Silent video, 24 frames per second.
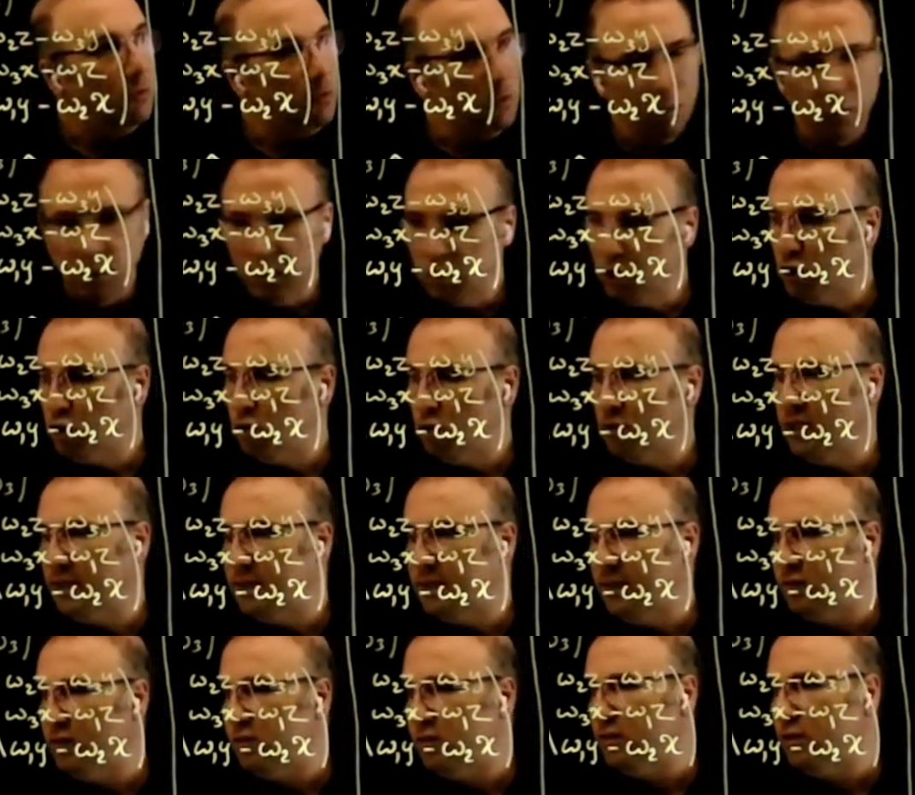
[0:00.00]
You want to show
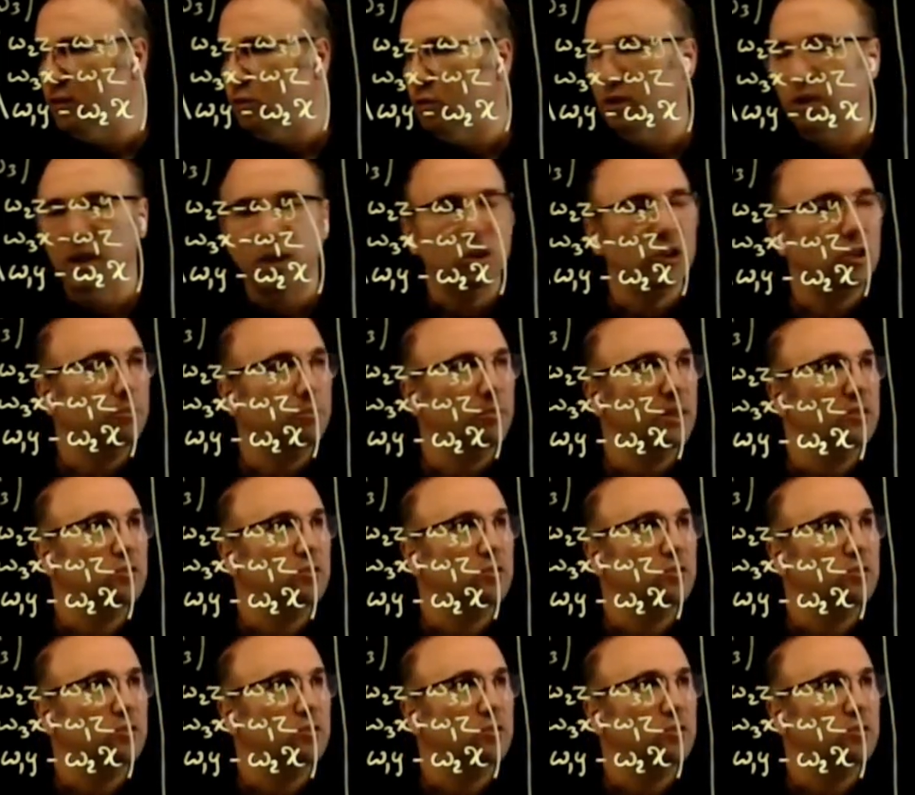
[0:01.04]
that this is a rotation